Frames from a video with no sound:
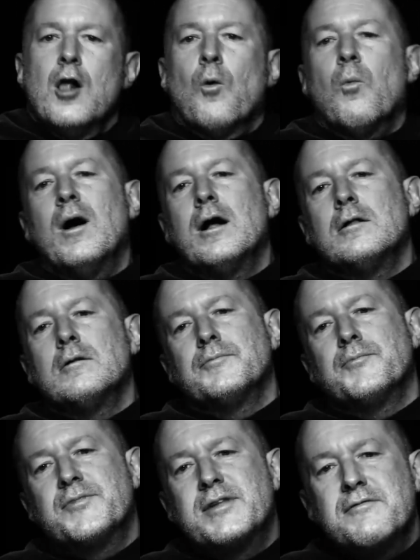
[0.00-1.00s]
While
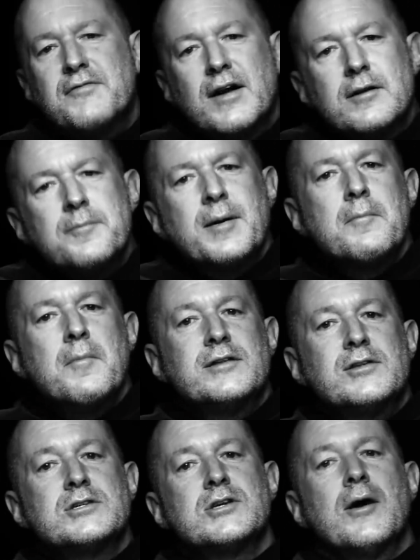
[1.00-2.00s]
developing my
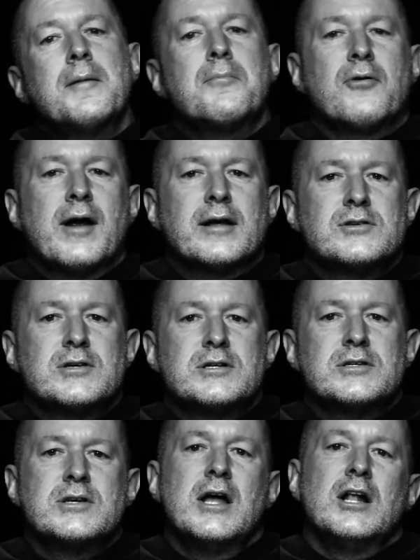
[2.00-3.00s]
design
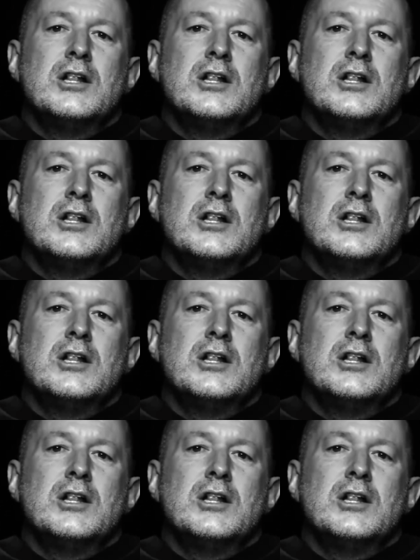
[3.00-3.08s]
practice